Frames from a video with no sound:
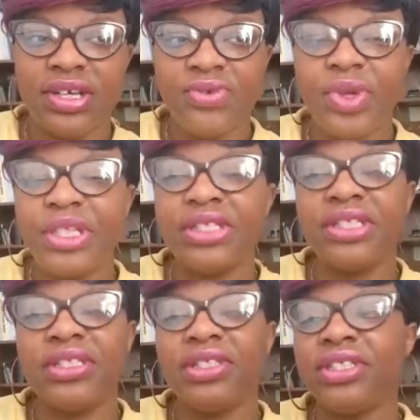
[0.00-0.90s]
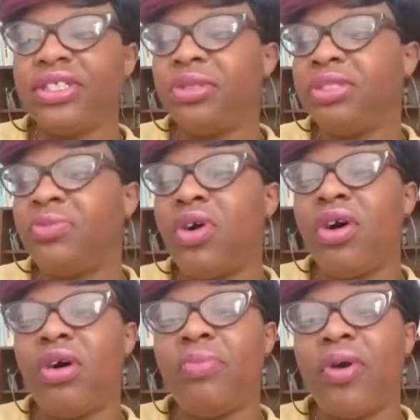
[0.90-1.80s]
Weaknesses are just a
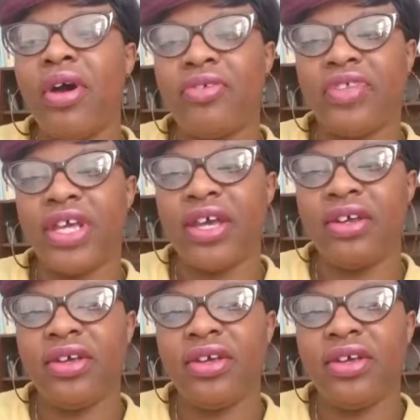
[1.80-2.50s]
small part of that.